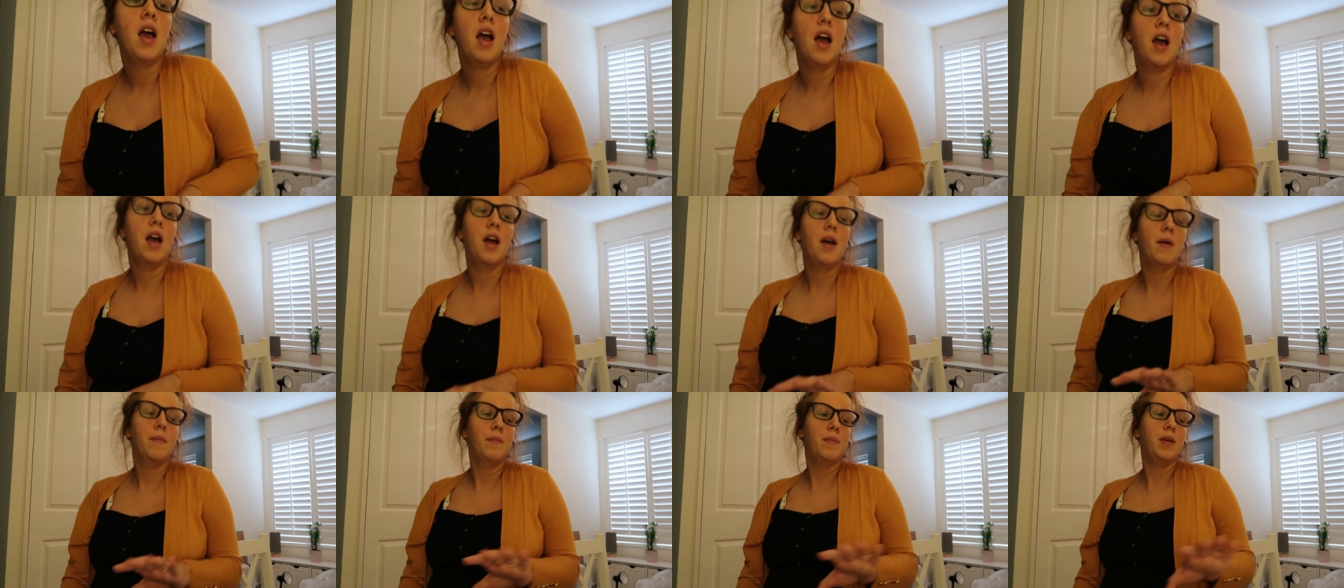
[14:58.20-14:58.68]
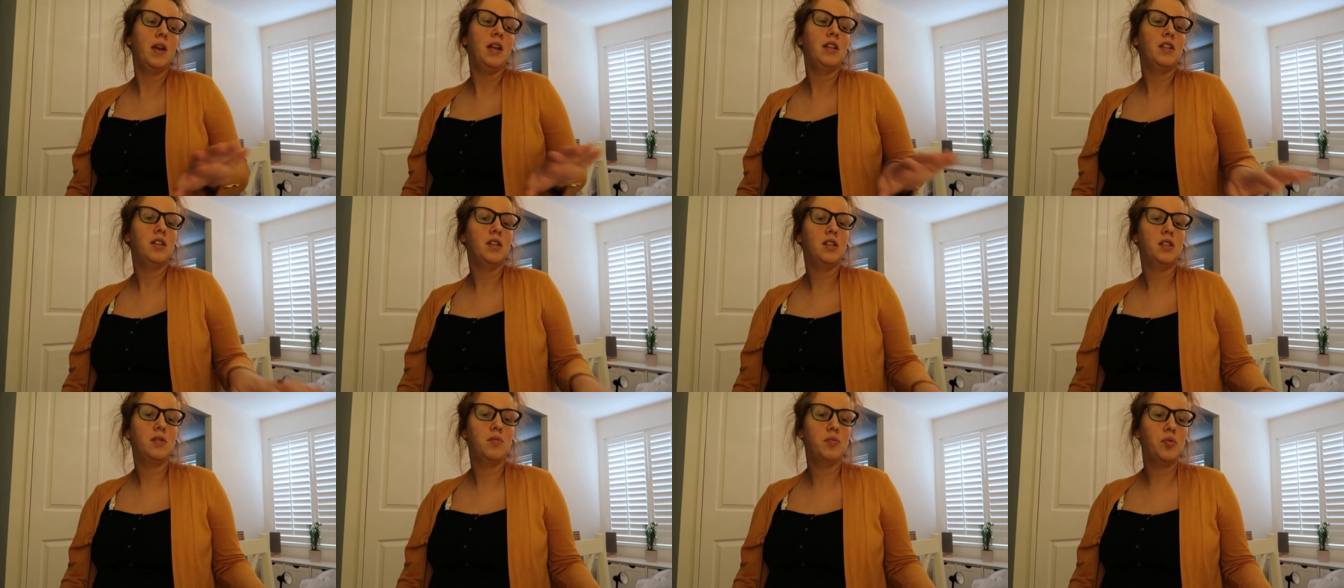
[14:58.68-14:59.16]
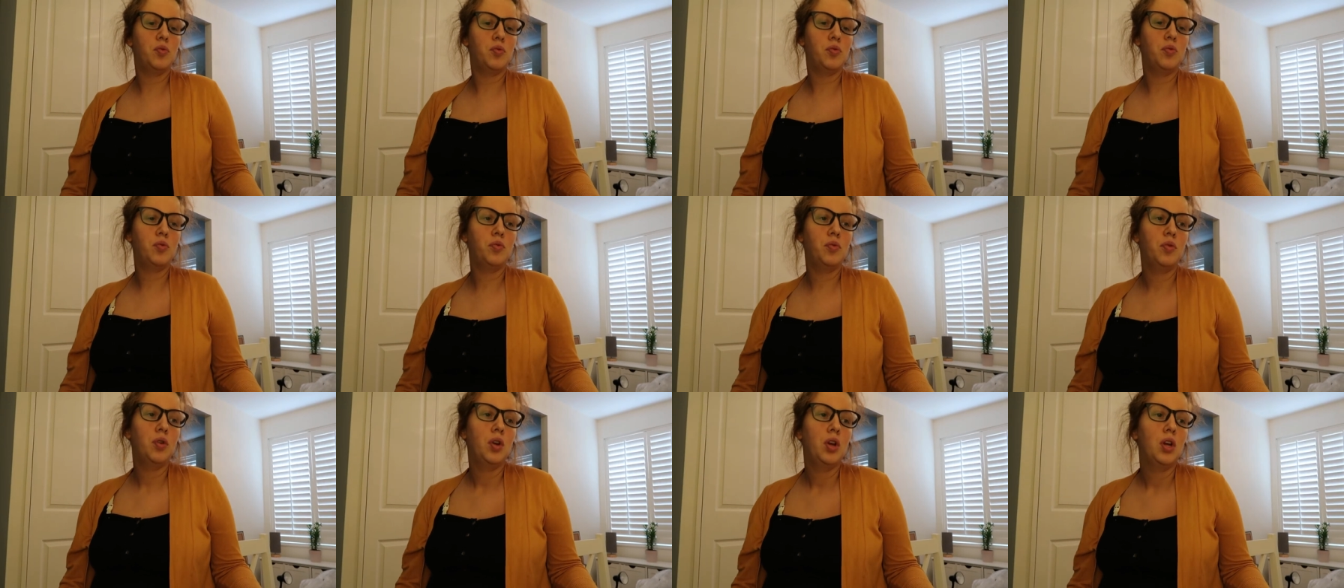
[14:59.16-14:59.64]
Um, it's a
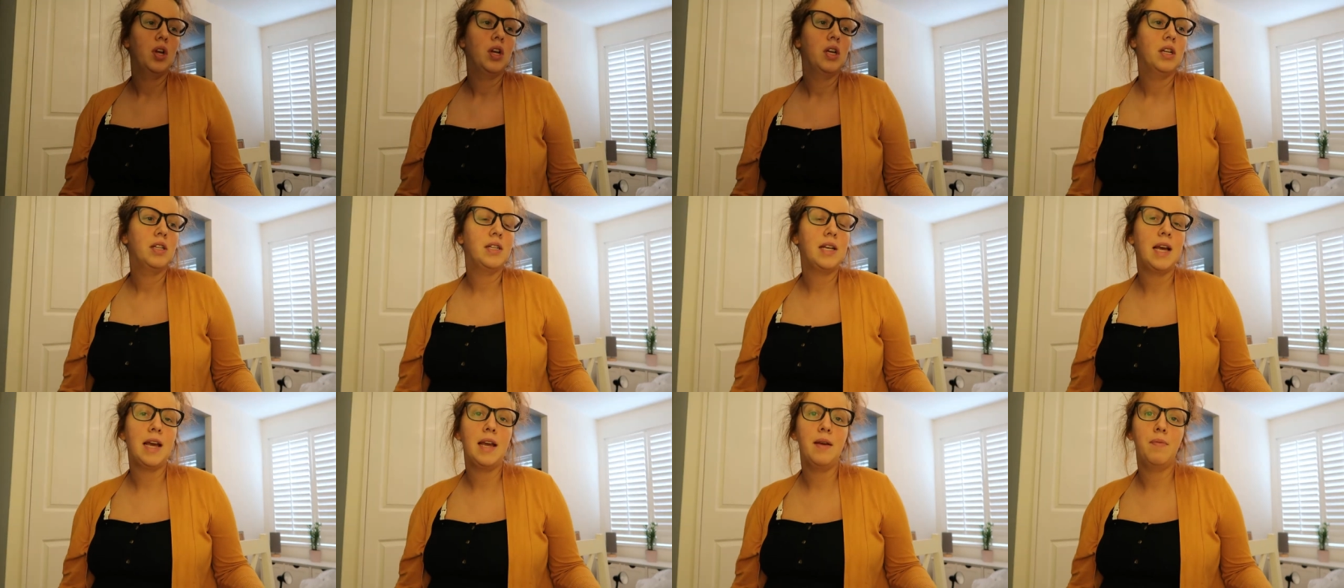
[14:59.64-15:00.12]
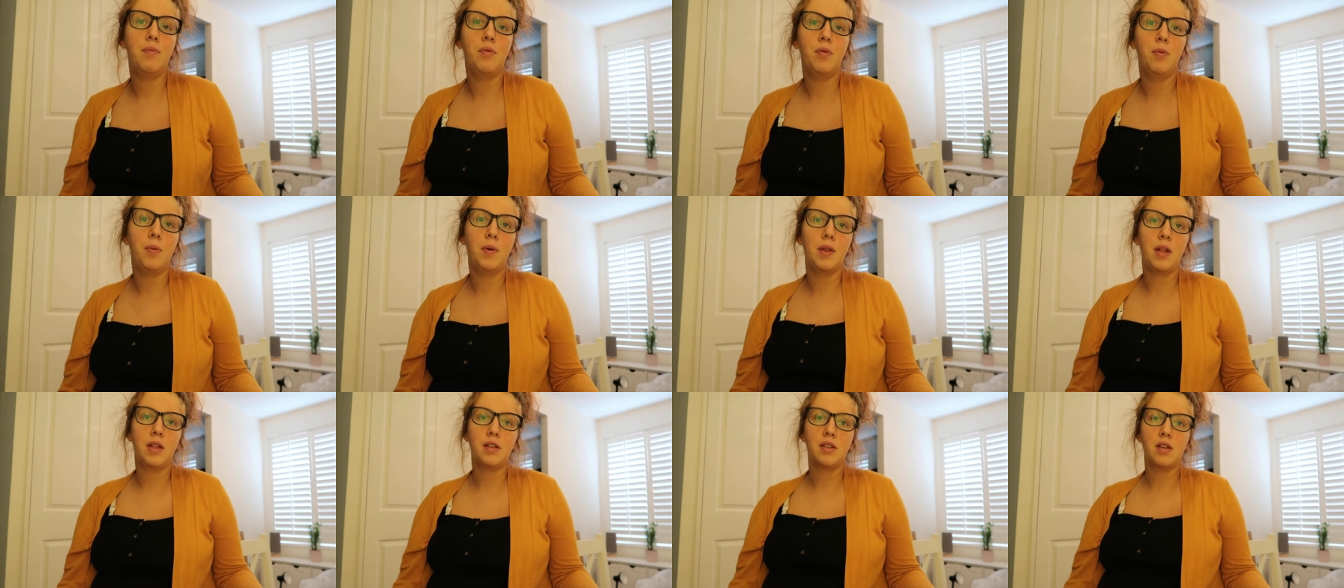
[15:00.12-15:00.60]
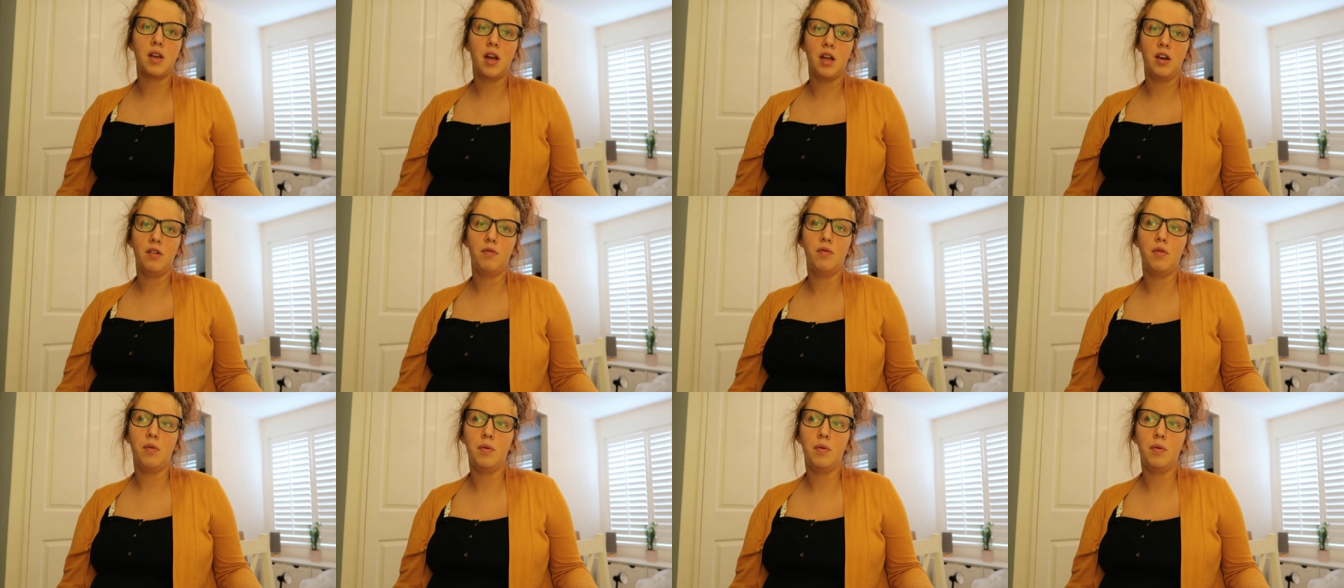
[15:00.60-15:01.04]
small table, but that's kind of